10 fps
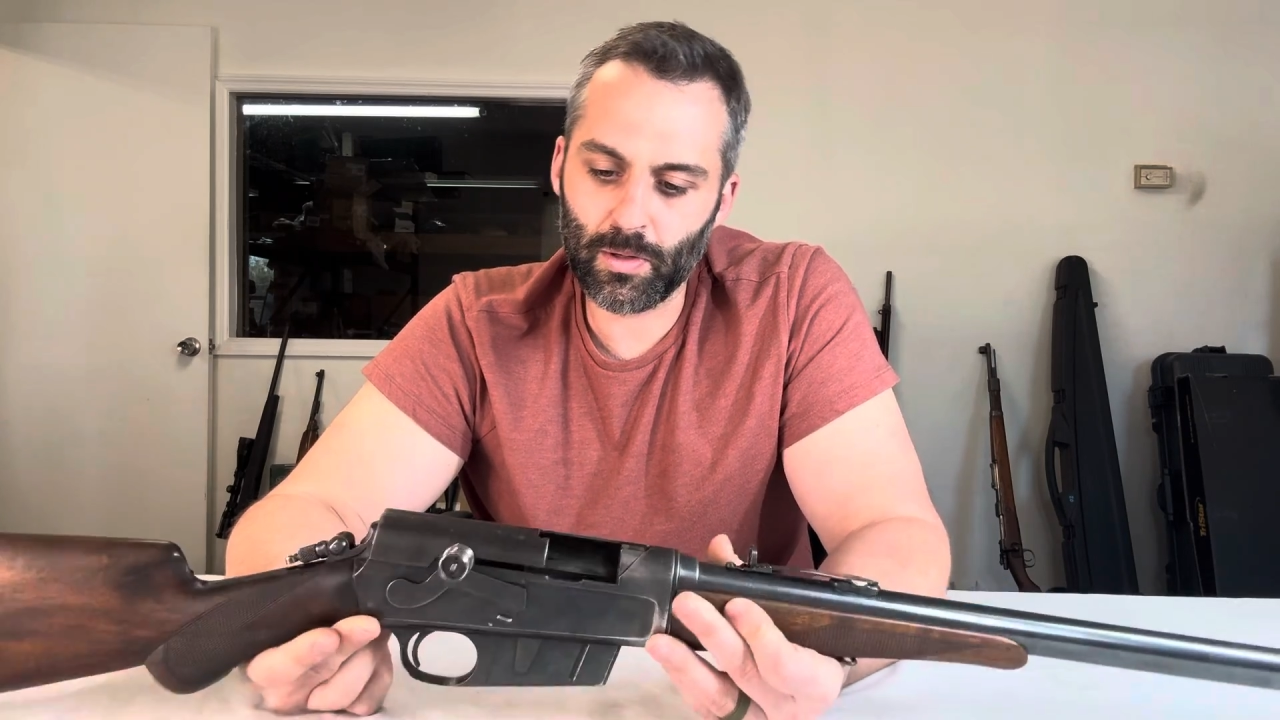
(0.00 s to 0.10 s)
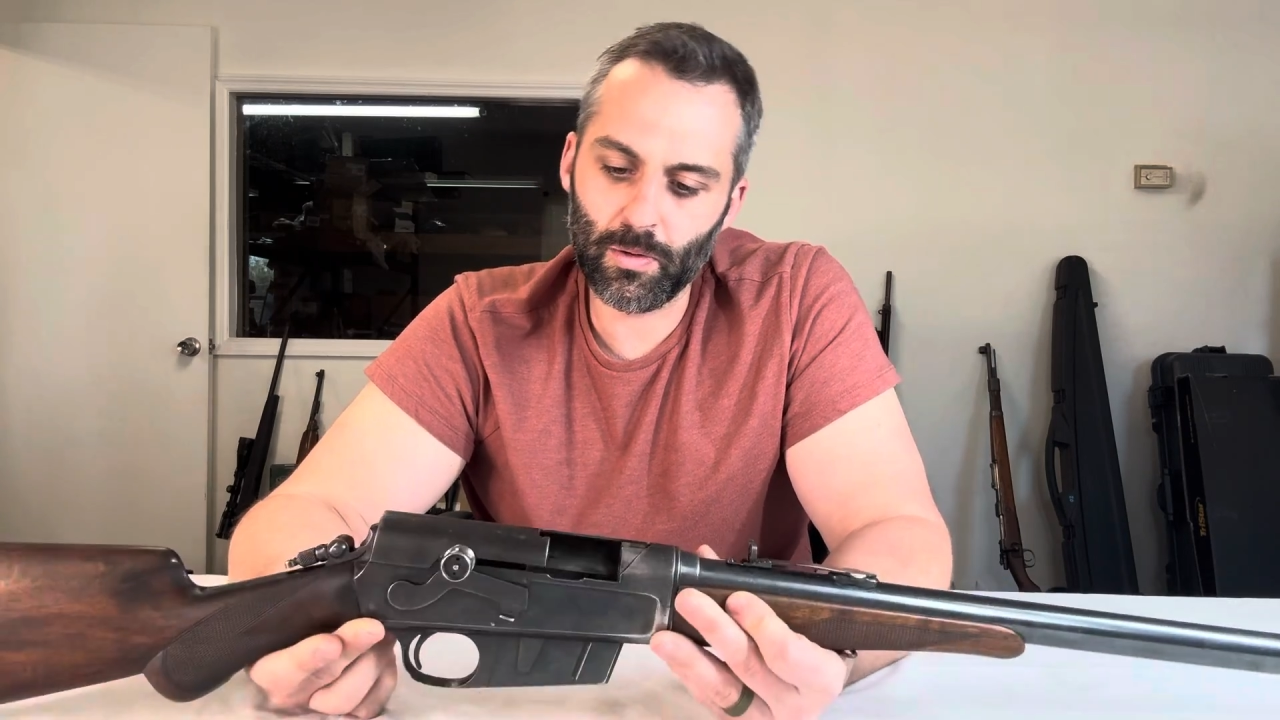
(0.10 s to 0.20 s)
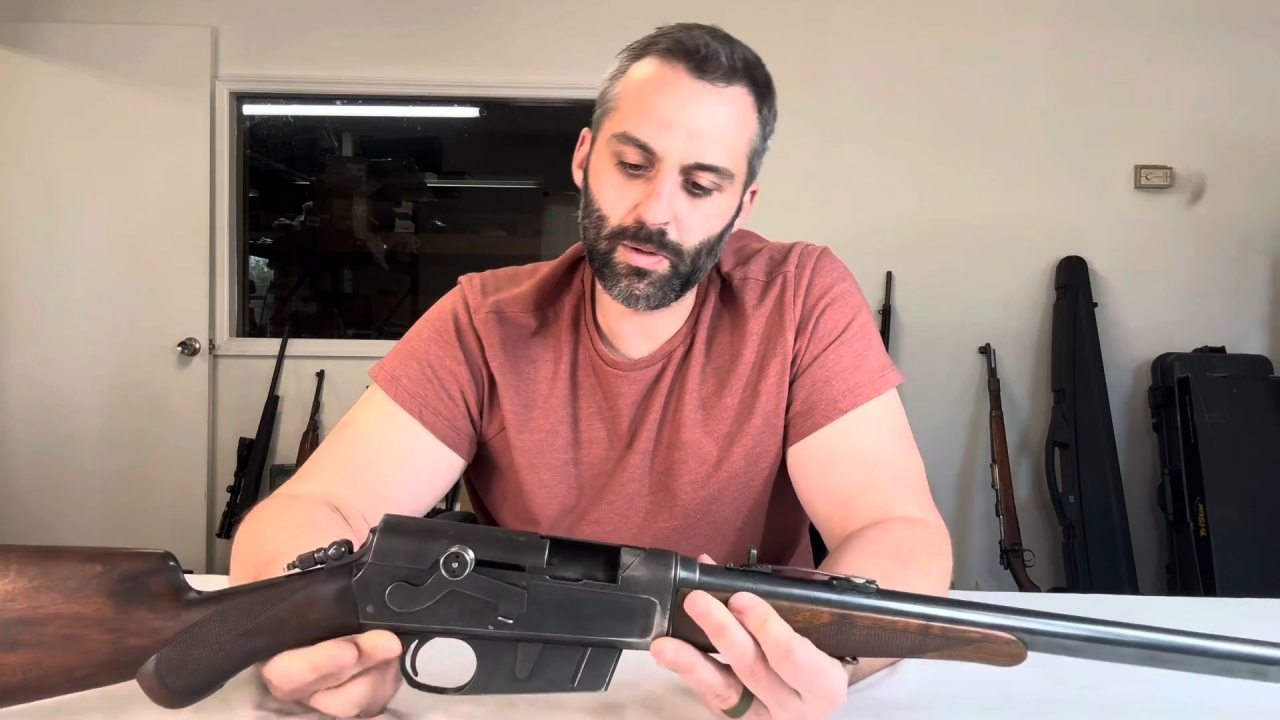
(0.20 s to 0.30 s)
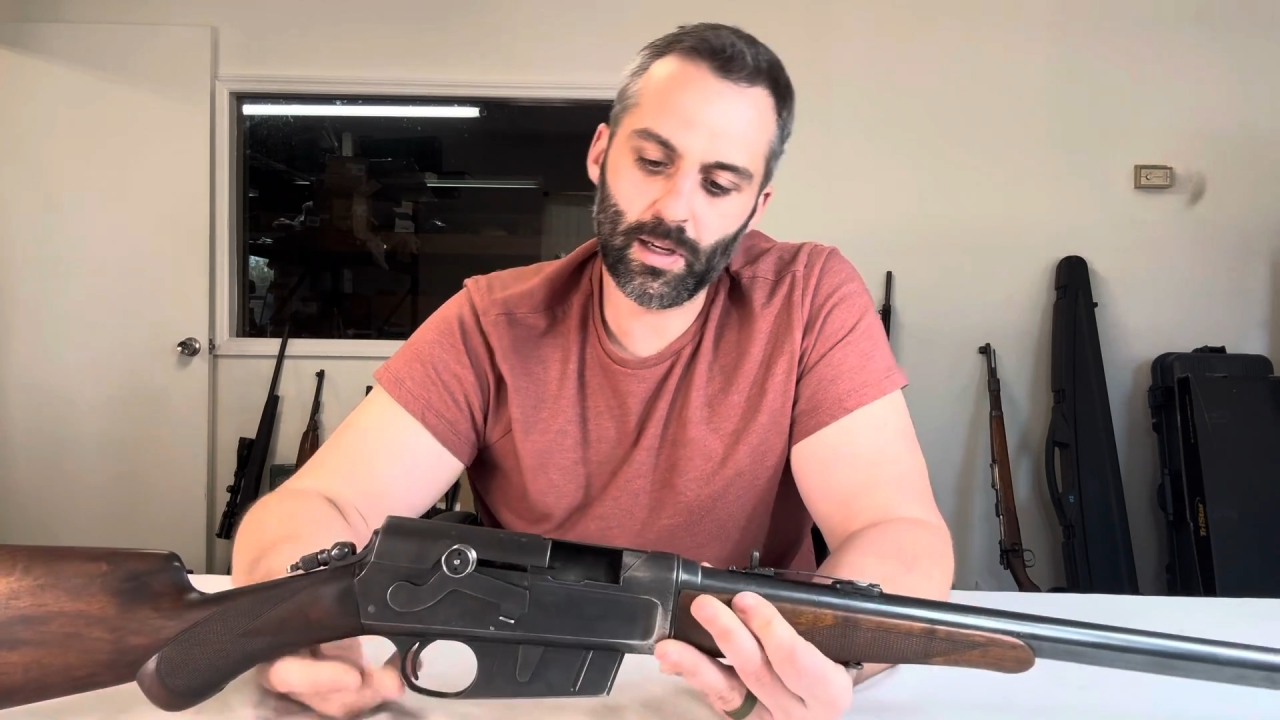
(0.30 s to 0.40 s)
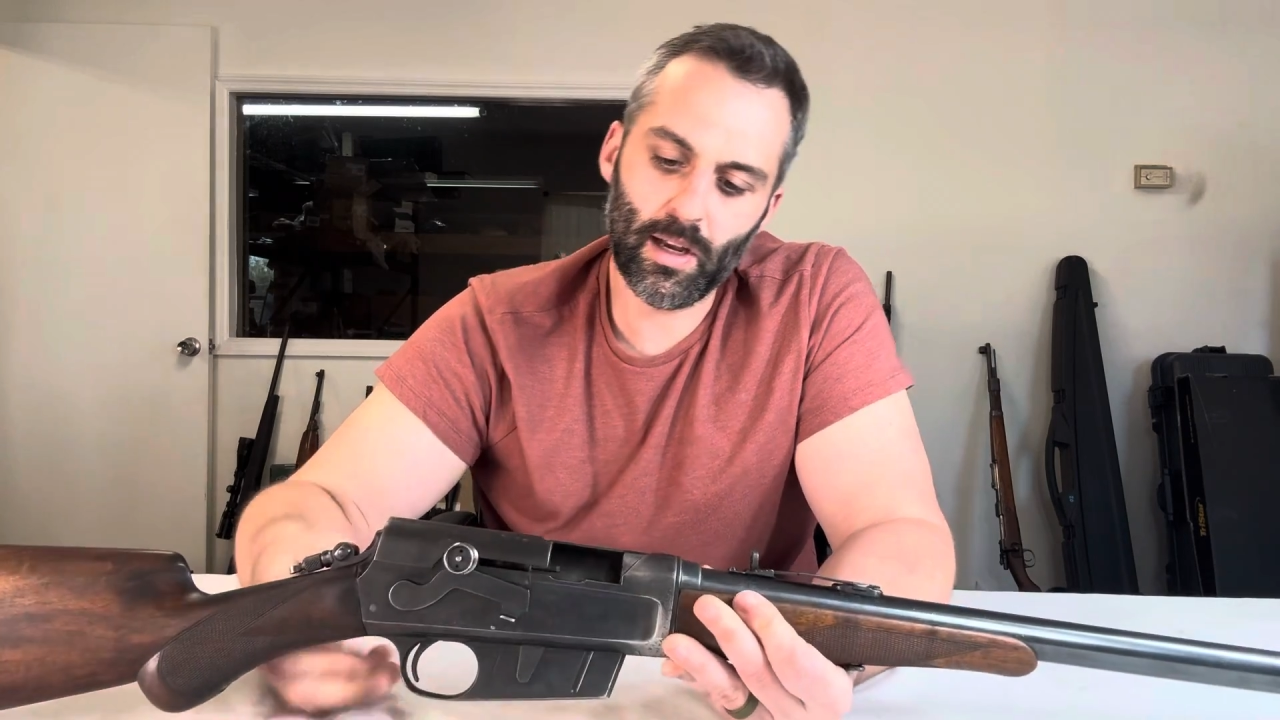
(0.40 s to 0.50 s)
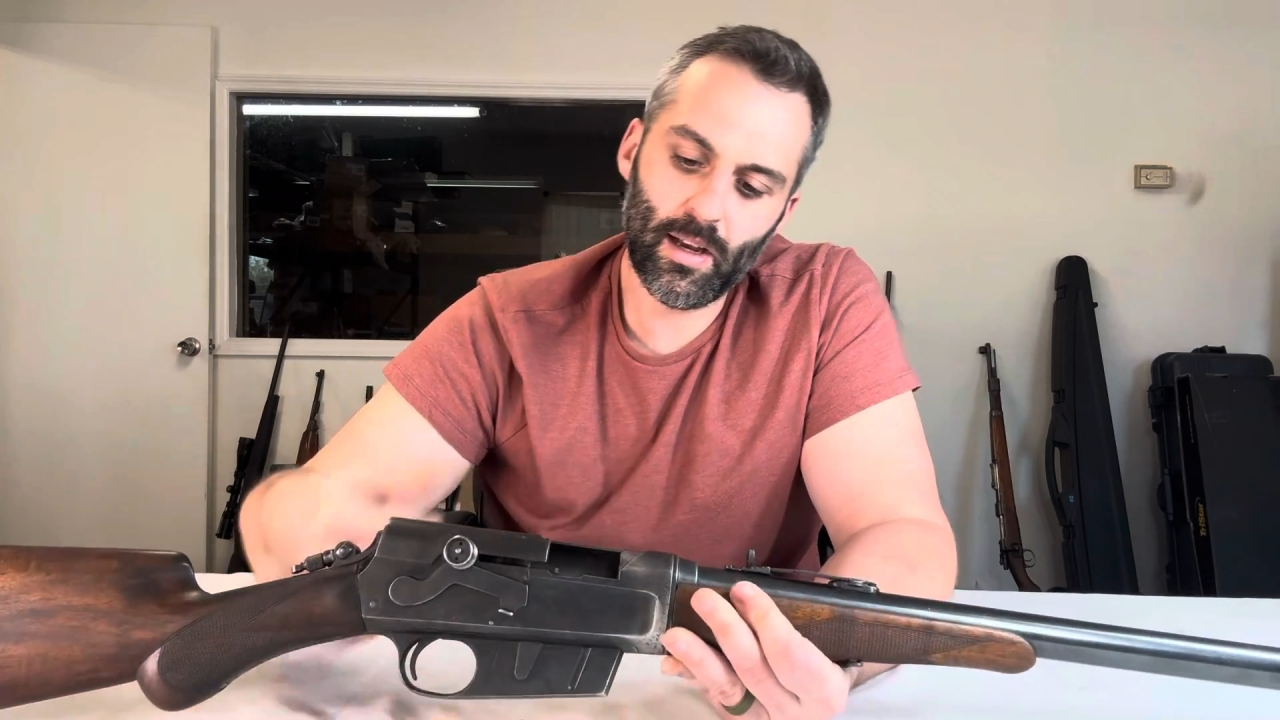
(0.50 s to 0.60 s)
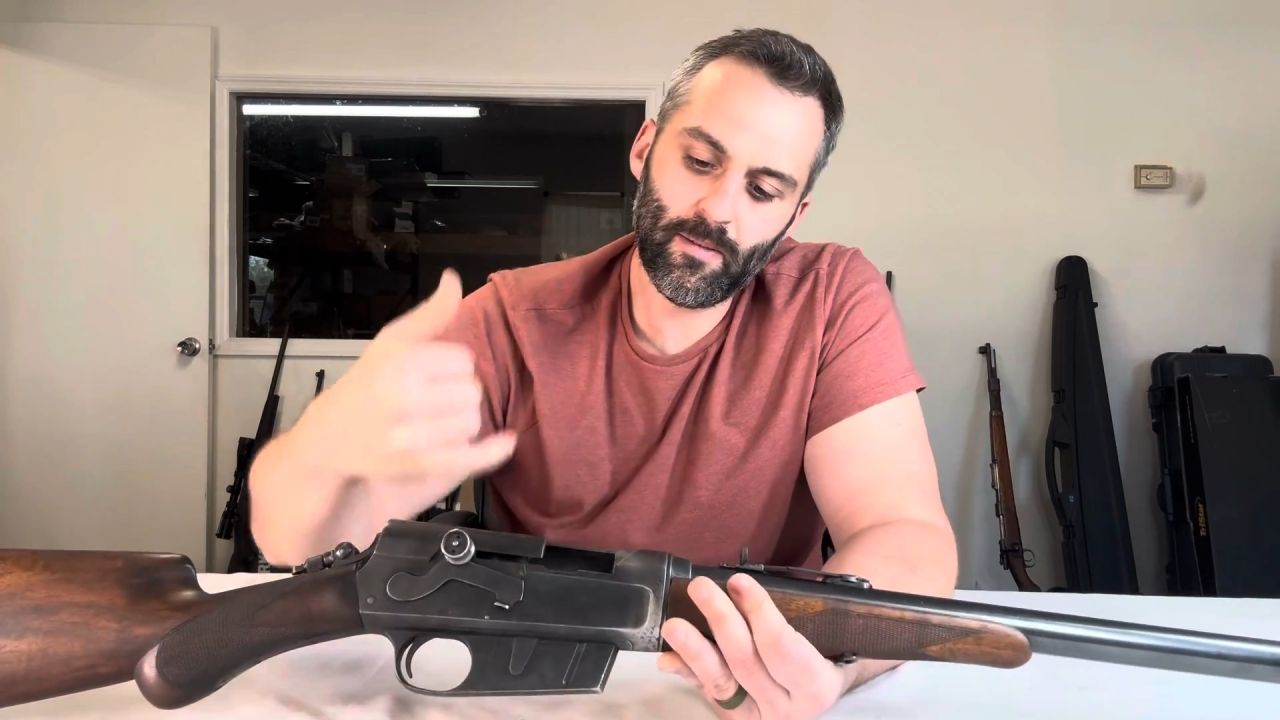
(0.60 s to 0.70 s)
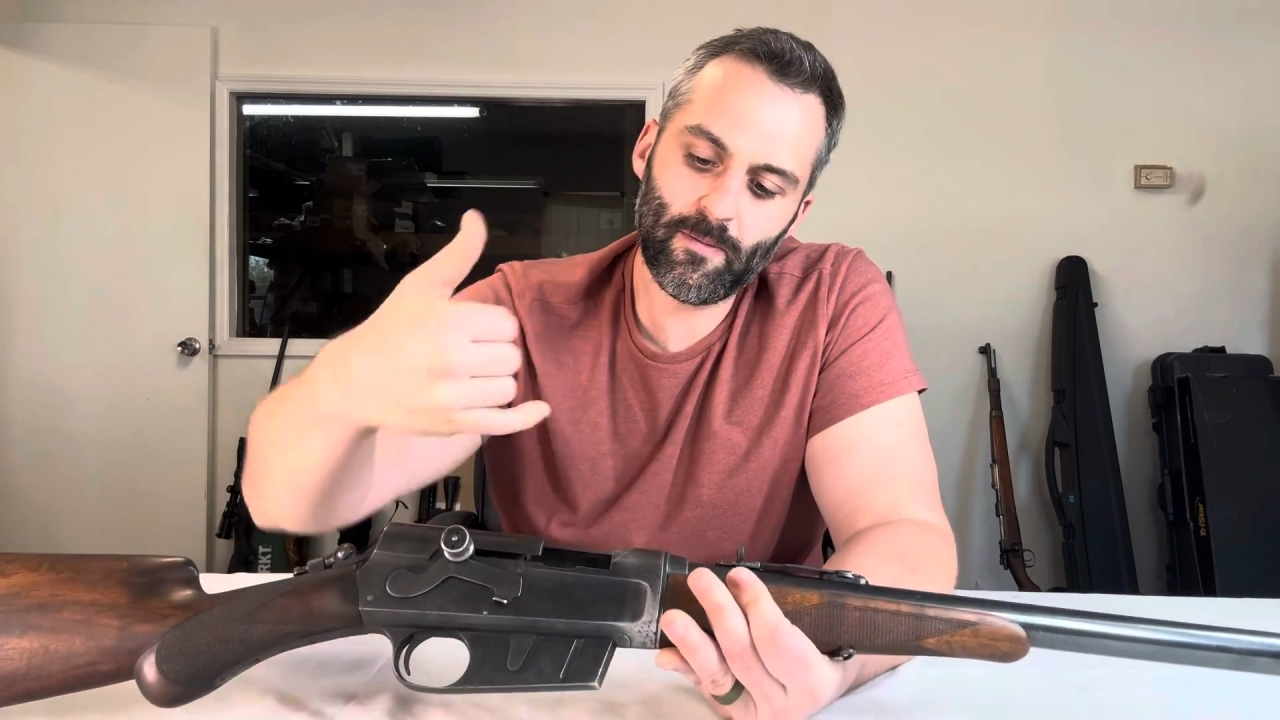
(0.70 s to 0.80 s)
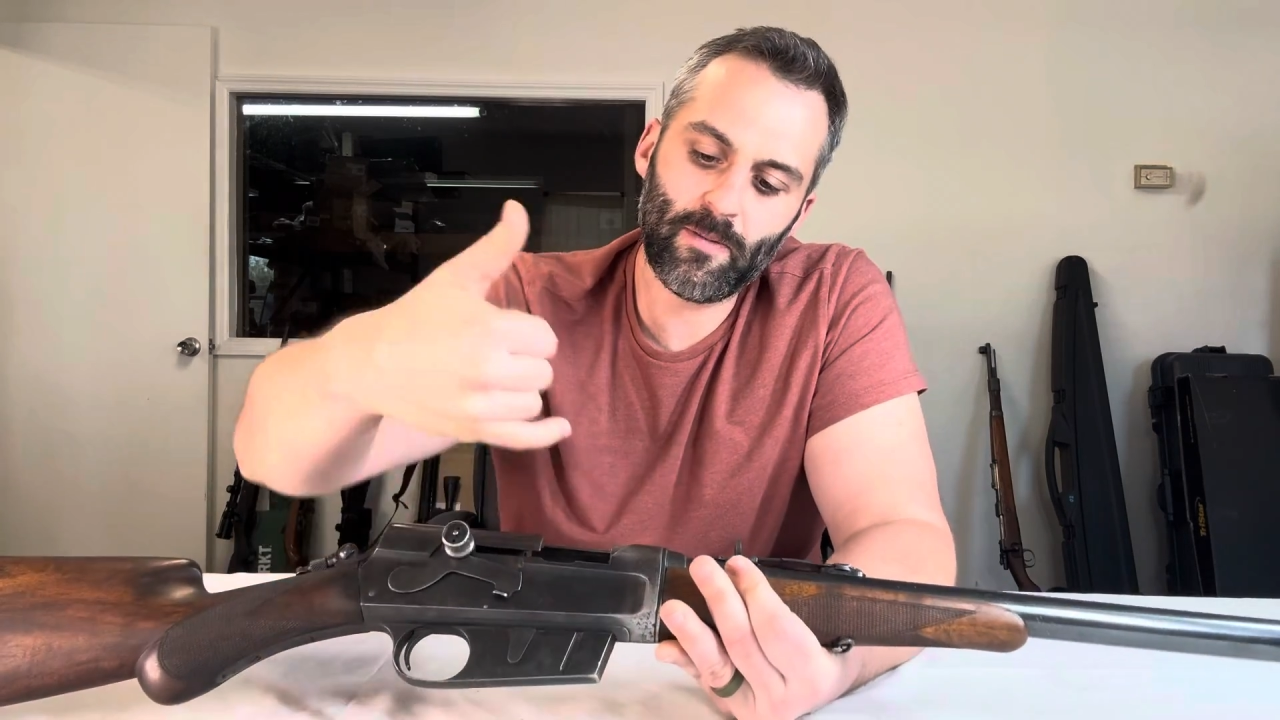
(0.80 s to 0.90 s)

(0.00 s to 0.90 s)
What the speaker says: cool gun,